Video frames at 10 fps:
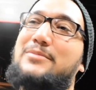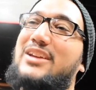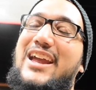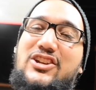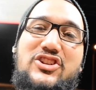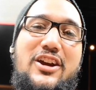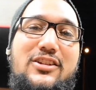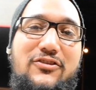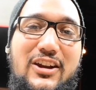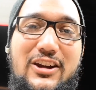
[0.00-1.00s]
Hey, share the
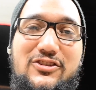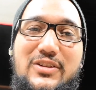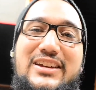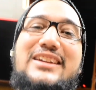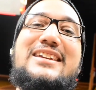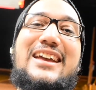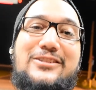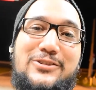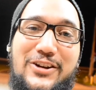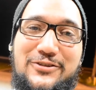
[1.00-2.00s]
video so I can get
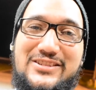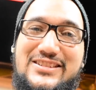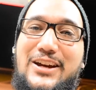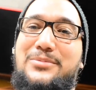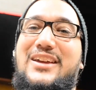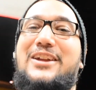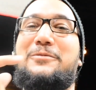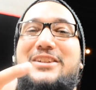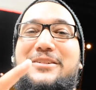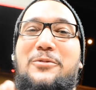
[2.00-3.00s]
those 100 subs and we
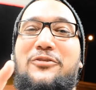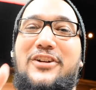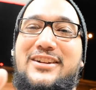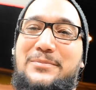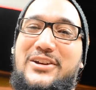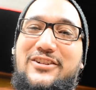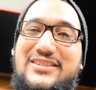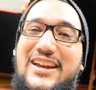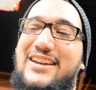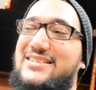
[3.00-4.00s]
can move on to bigger
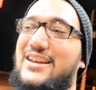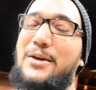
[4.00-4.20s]
things,